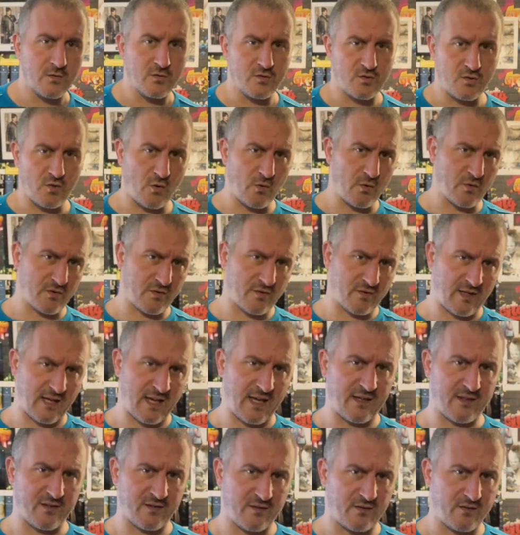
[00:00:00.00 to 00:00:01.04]
Jaws
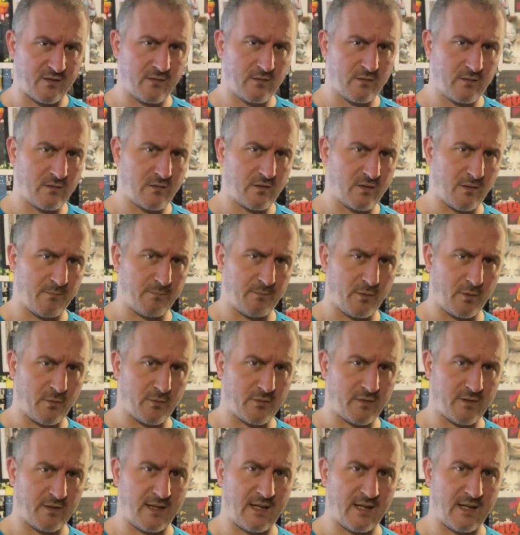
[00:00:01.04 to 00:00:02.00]
has subplots.